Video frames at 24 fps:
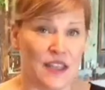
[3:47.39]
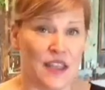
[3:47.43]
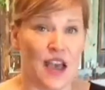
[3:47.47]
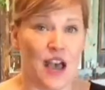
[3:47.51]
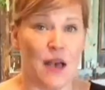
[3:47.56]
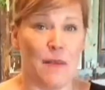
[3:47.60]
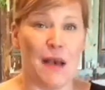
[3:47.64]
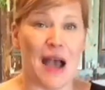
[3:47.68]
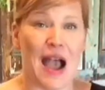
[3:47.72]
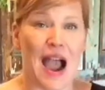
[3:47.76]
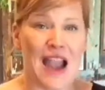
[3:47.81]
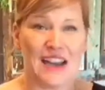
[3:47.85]

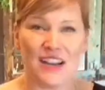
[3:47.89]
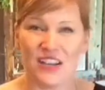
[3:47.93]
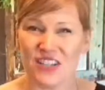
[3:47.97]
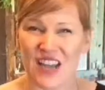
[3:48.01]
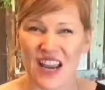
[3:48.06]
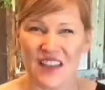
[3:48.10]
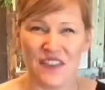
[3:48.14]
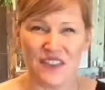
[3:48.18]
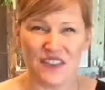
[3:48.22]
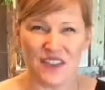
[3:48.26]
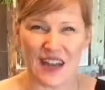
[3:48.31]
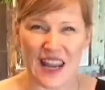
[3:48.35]
I just
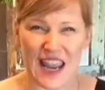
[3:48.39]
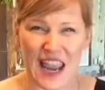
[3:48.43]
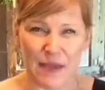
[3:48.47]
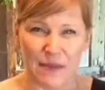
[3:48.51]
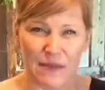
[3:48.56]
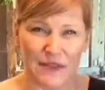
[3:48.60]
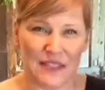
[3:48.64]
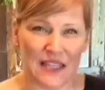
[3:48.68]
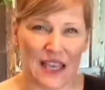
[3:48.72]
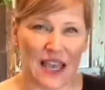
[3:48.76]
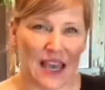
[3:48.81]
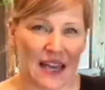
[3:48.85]
got this on
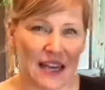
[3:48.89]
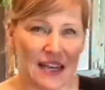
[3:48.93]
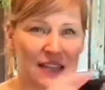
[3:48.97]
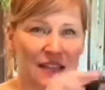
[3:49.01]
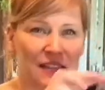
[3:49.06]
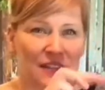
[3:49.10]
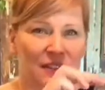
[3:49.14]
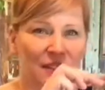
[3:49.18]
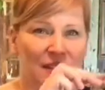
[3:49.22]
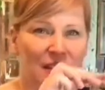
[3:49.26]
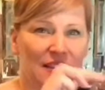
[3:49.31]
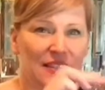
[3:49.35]
Amazon.
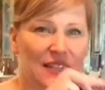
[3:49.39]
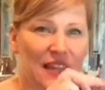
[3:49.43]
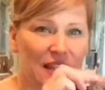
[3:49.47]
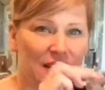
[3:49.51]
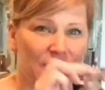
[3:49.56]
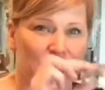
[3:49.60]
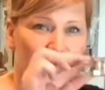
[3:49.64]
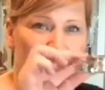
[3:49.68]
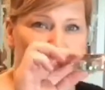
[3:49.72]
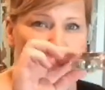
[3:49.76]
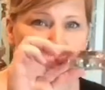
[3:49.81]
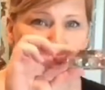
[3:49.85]
It's a
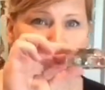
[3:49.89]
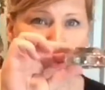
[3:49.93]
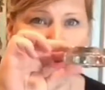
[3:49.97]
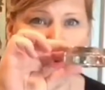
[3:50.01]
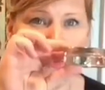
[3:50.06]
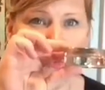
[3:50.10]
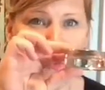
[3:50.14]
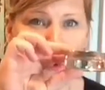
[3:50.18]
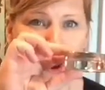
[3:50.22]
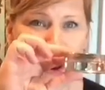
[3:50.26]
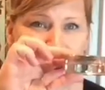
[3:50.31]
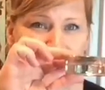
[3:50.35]
little
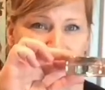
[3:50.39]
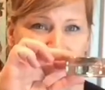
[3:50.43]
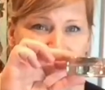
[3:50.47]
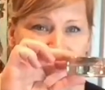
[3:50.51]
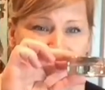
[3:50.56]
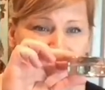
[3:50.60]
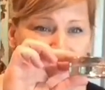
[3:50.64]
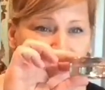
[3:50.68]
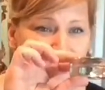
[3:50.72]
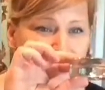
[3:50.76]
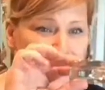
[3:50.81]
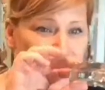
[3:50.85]
weight.
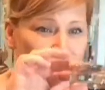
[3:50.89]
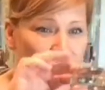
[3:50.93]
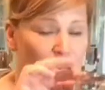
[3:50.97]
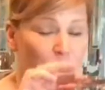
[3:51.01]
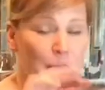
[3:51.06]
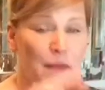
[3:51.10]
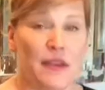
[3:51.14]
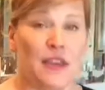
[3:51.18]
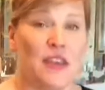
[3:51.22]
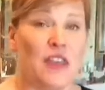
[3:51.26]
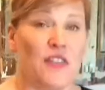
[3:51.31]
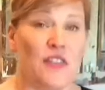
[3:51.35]

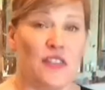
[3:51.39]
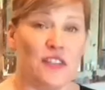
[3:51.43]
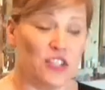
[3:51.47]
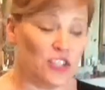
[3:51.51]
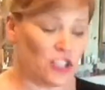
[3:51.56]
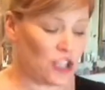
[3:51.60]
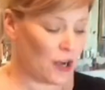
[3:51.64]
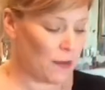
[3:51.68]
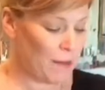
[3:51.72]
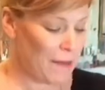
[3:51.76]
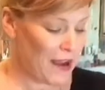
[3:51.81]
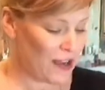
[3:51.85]
It's
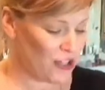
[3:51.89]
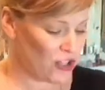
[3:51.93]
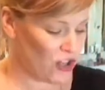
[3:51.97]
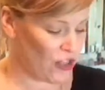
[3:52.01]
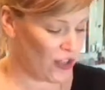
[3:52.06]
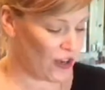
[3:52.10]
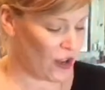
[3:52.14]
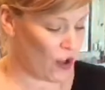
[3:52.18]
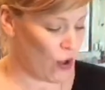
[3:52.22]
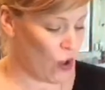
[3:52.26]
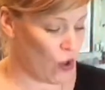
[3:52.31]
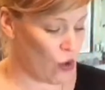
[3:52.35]
just gonna make sure
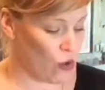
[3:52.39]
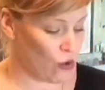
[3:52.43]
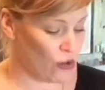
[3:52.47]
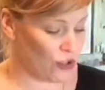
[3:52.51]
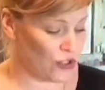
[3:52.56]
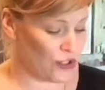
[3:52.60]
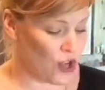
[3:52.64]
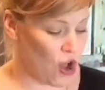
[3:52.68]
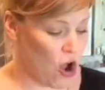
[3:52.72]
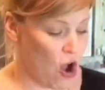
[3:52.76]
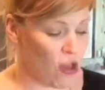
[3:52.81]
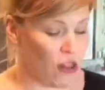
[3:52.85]
that it
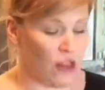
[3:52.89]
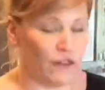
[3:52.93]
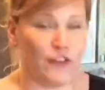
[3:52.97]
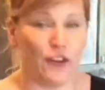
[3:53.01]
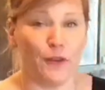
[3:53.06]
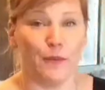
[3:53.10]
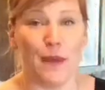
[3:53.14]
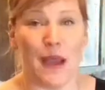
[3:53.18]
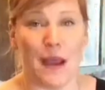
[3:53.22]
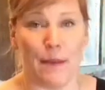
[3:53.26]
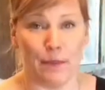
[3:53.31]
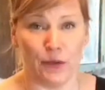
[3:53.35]
holds all of
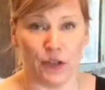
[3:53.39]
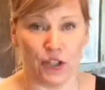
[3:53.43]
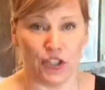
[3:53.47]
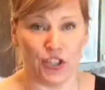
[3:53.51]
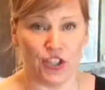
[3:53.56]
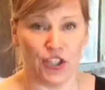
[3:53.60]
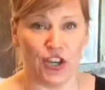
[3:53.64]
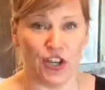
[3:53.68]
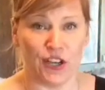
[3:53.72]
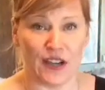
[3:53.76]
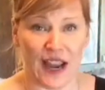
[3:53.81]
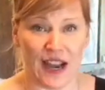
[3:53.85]
your peppers
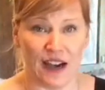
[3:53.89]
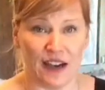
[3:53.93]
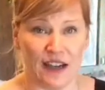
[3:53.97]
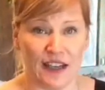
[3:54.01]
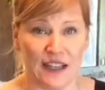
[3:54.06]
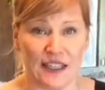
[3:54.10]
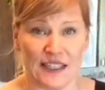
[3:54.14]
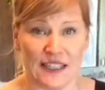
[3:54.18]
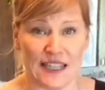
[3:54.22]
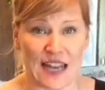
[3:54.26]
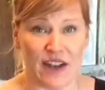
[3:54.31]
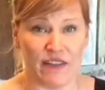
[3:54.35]
and your
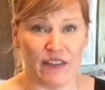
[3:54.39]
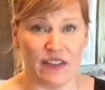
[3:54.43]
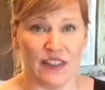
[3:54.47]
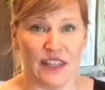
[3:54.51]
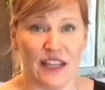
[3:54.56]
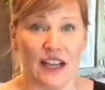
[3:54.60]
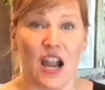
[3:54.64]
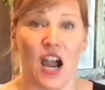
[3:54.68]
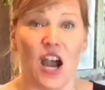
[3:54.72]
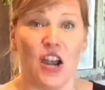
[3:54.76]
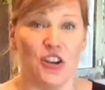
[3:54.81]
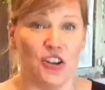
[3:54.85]
carrots and
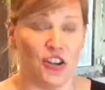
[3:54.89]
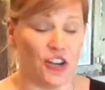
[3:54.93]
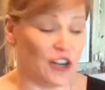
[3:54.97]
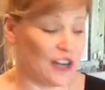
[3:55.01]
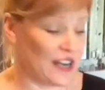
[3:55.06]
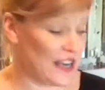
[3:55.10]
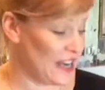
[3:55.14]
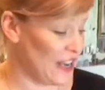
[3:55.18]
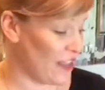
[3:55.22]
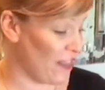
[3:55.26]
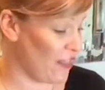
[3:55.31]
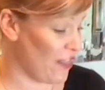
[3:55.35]
everything
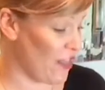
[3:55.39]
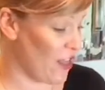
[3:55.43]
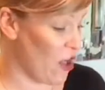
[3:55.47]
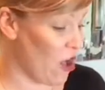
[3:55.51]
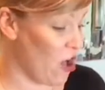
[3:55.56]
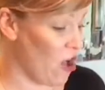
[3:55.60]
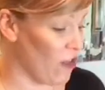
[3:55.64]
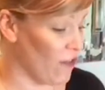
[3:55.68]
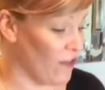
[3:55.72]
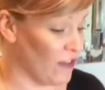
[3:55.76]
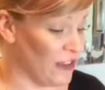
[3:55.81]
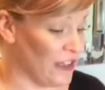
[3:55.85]
underneath
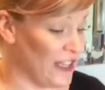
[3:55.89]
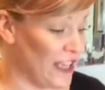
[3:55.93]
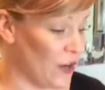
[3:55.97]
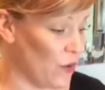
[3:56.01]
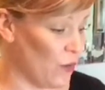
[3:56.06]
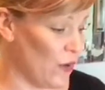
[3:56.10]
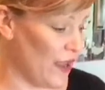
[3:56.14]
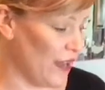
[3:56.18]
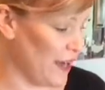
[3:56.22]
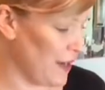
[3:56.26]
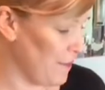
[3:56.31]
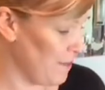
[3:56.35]
all the
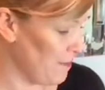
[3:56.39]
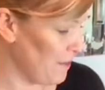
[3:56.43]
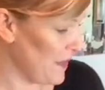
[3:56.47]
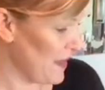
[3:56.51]
liquid.